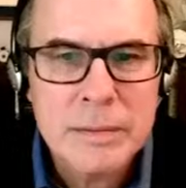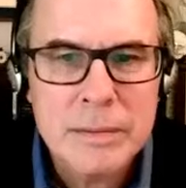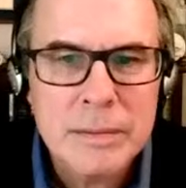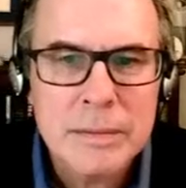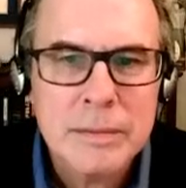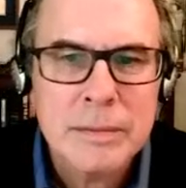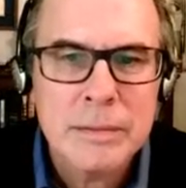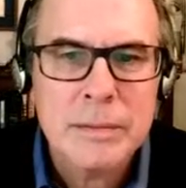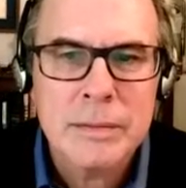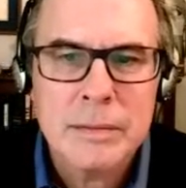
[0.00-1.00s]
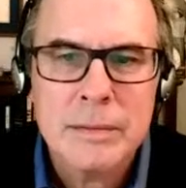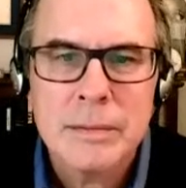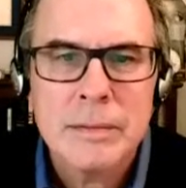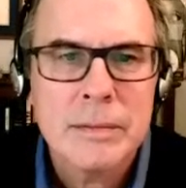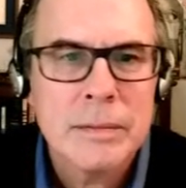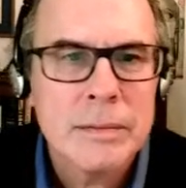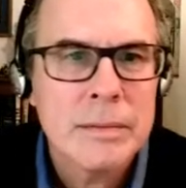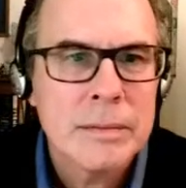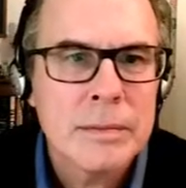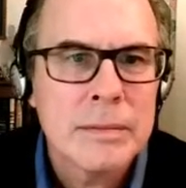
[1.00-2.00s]

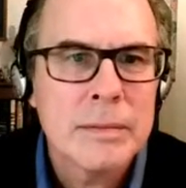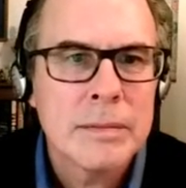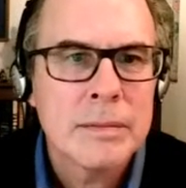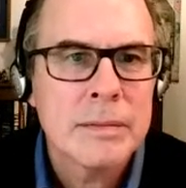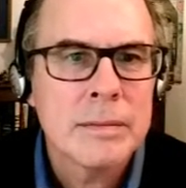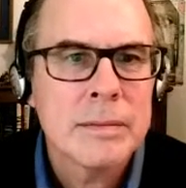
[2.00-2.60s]
(silent)